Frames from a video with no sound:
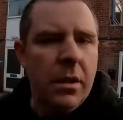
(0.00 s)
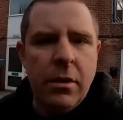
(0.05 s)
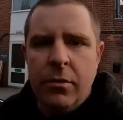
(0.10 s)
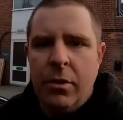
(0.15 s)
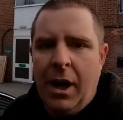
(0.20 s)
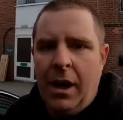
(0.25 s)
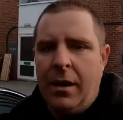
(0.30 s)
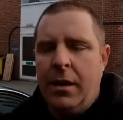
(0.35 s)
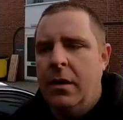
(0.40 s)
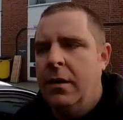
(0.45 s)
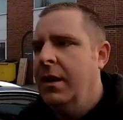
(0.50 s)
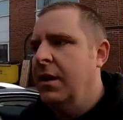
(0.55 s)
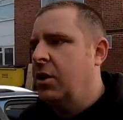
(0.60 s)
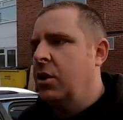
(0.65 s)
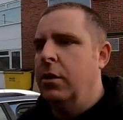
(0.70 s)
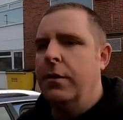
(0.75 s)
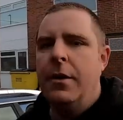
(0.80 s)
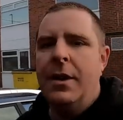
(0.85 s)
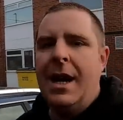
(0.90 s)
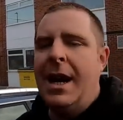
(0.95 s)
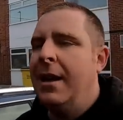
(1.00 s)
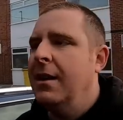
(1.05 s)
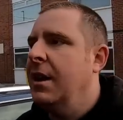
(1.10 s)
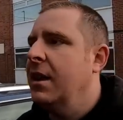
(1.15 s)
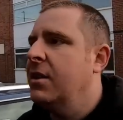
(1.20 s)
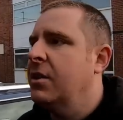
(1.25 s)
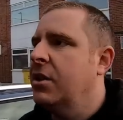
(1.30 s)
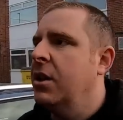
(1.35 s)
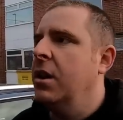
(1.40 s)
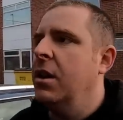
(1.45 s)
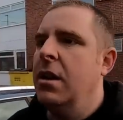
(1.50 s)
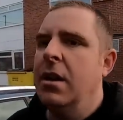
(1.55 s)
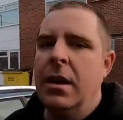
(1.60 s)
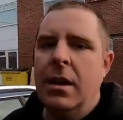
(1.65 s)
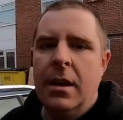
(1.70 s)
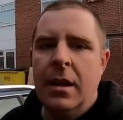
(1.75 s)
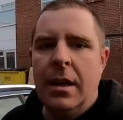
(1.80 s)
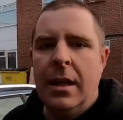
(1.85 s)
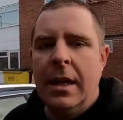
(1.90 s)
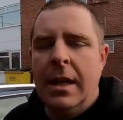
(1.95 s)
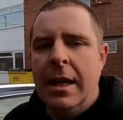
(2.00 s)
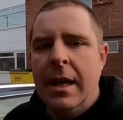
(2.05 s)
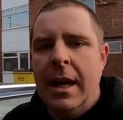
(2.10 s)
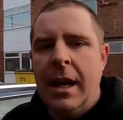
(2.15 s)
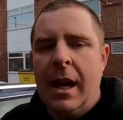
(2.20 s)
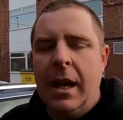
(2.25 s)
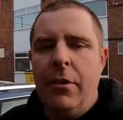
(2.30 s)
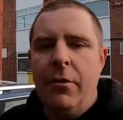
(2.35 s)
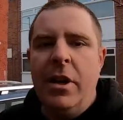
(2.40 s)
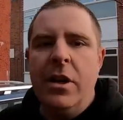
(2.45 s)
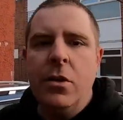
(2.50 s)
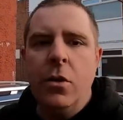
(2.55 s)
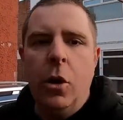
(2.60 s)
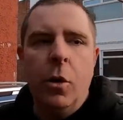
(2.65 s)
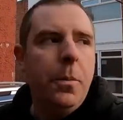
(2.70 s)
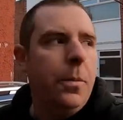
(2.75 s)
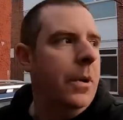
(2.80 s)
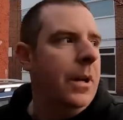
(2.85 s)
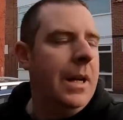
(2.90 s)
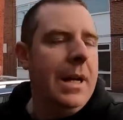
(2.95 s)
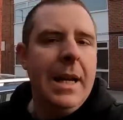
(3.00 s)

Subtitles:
Right, that's enough of that. Let's get it rigged up.